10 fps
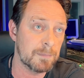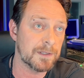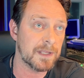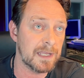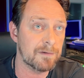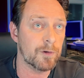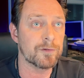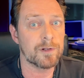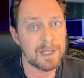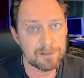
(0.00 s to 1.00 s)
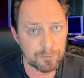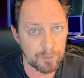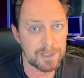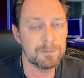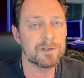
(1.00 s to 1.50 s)
But they have also like
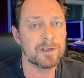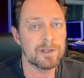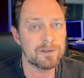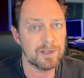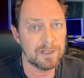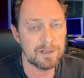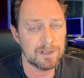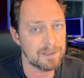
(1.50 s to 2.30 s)
stock images, and